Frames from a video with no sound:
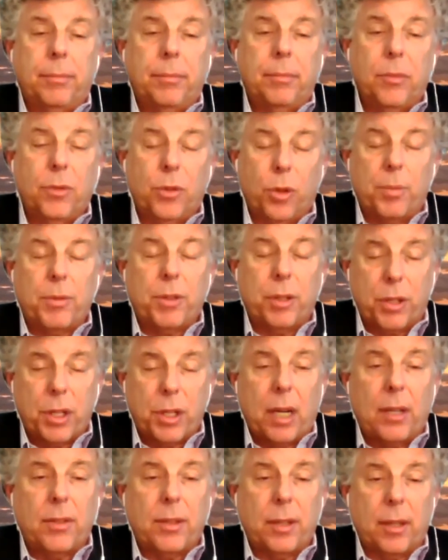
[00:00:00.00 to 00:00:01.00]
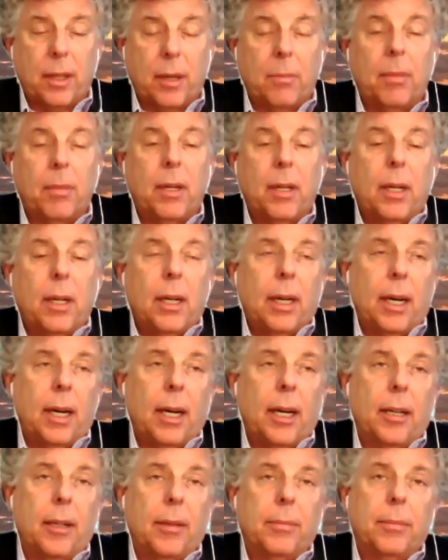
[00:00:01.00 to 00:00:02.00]
groups are chasing them,
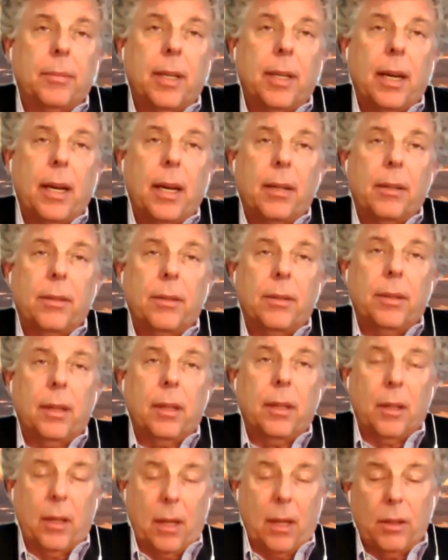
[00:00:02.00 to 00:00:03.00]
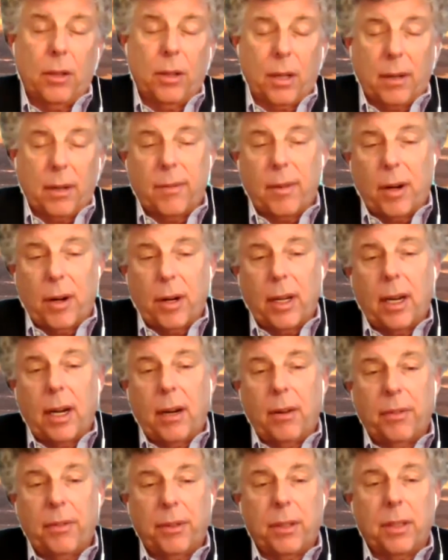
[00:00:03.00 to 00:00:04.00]
and looking very
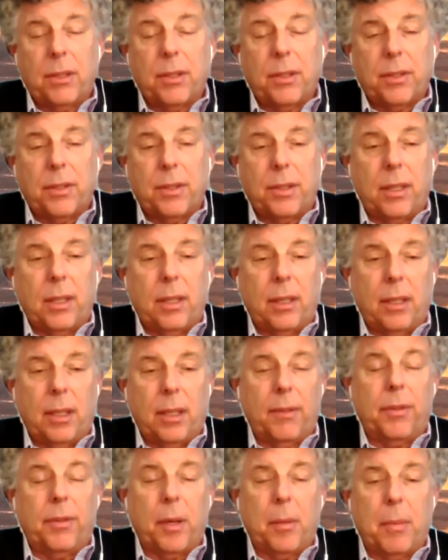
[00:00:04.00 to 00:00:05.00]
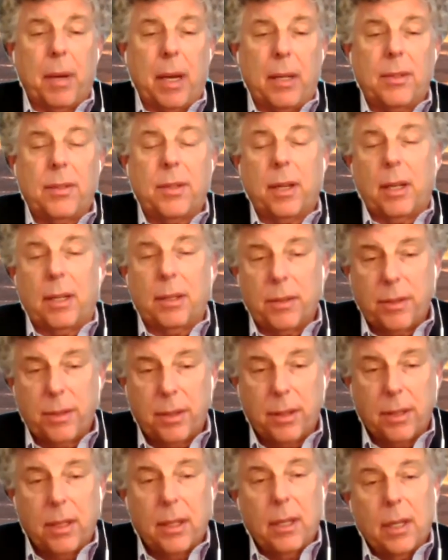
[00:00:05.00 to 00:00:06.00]
carefully to see if they make
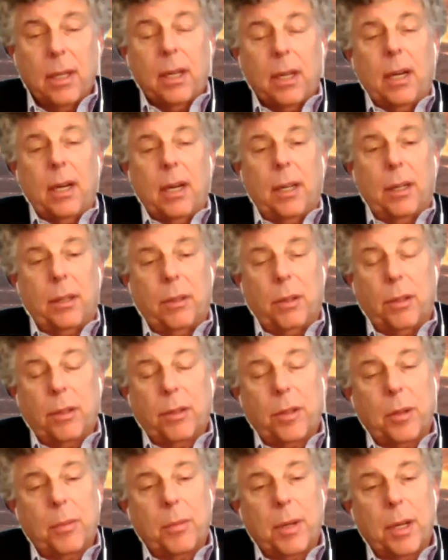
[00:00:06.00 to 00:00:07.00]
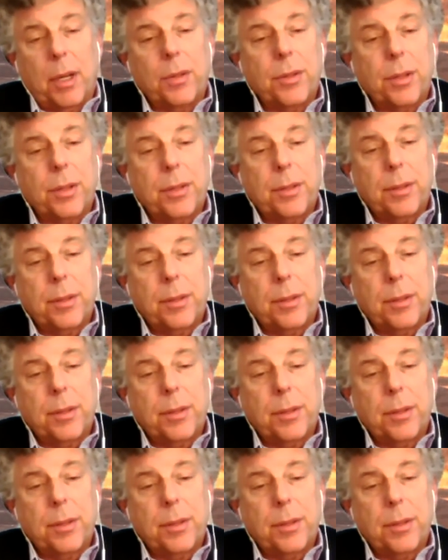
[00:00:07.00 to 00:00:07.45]
sense on a long-term basis.